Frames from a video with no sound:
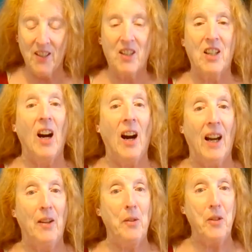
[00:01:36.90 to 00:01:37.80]

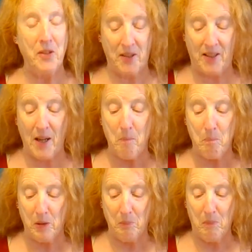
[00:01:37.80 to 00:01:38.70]
Gyre and
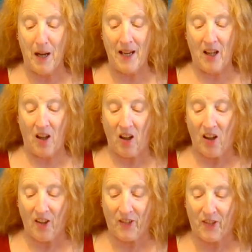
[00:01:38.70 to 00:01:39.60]
gimble my
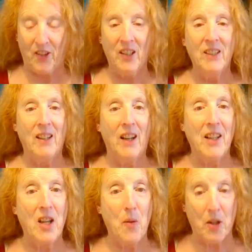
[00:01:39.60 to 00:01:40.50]
arse. I
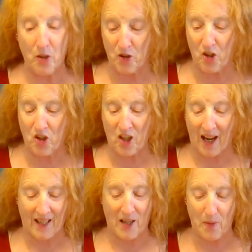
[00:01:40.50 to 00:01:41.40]
know a good
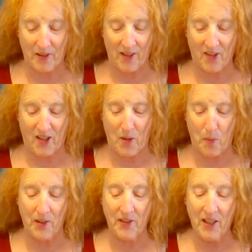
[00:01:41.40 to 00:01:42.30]
shagging when I see
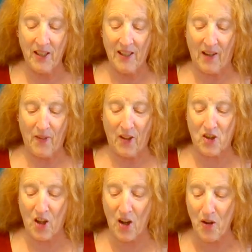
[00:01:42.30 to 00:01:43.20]
one, and the
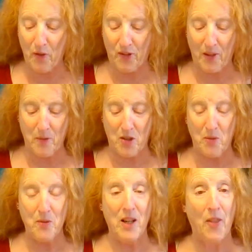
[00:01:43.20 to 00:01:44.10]
toves seem to do
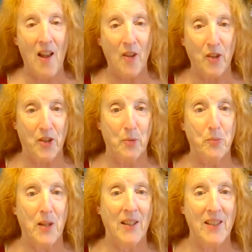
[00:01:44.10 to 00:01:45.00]
nothing else, the
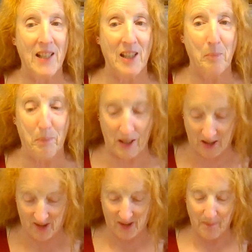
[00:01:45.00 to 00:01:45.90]
randy little buggers.